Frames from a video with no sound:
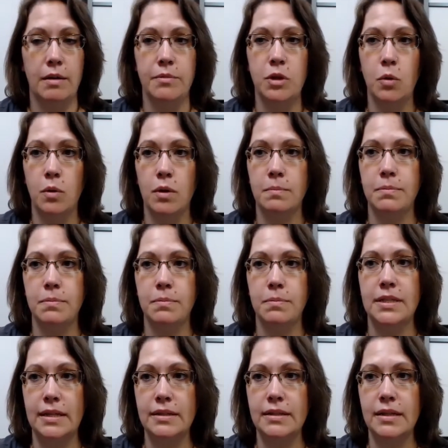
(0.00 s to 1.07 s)
your
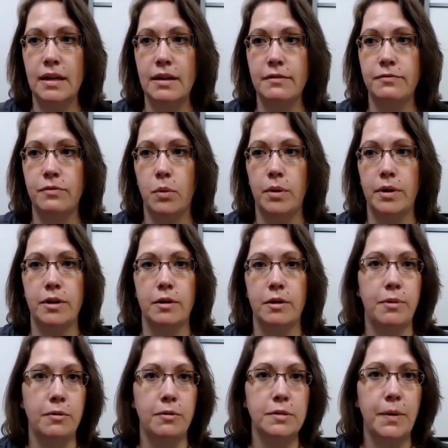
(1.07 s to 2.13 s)
placenta for your
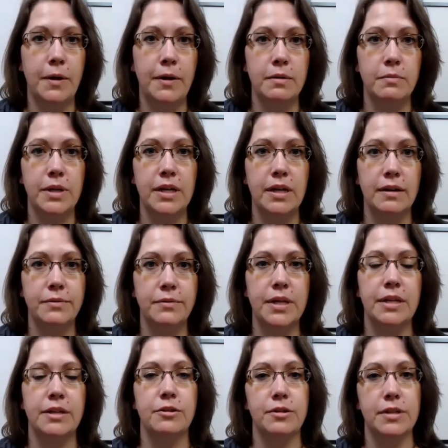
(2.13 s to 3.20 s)
postpartum recovery and you're